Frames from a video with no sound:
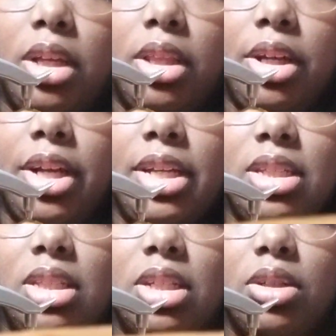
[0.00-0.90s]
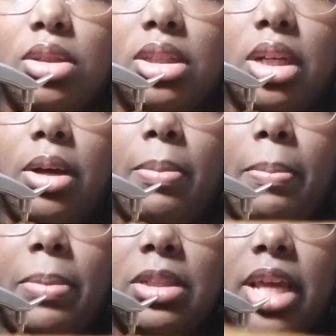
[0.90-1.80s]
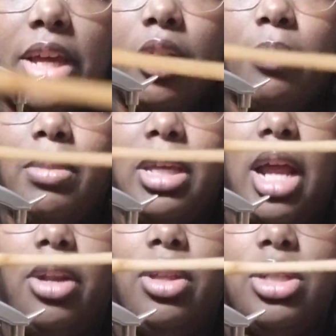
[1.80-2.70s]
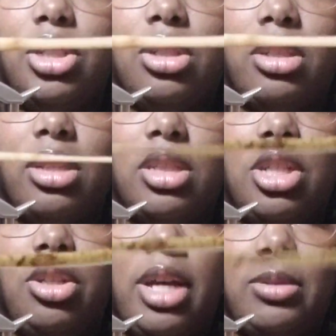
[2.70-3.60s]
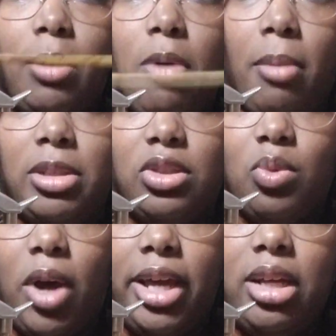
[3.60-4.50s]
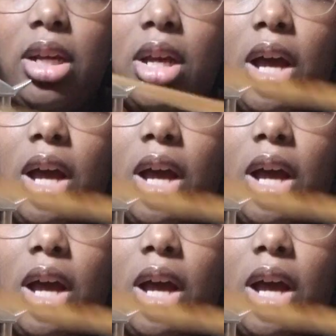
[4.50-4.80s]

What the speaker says: There is still some potato meat. I know that just looks like skin to you guys, but I promise it's white.